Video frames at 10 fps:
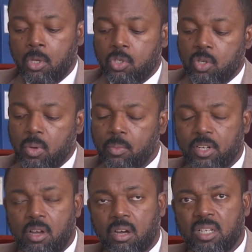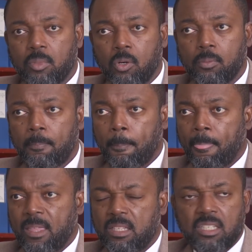So when we're talking about
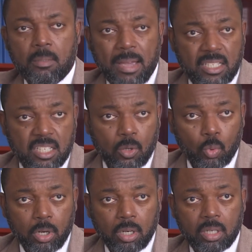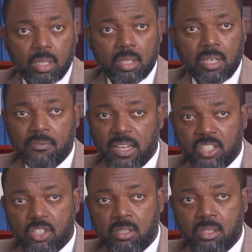the domestic work
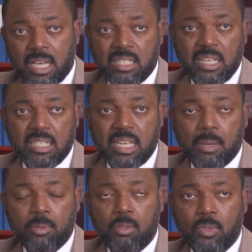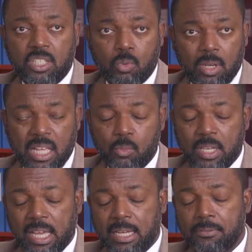convention as an example, which is one that we
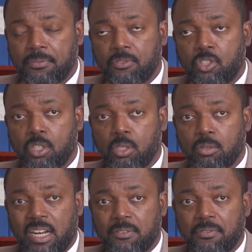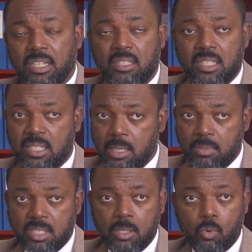have to ratify, the same
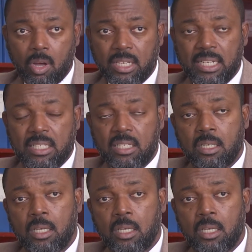C-190,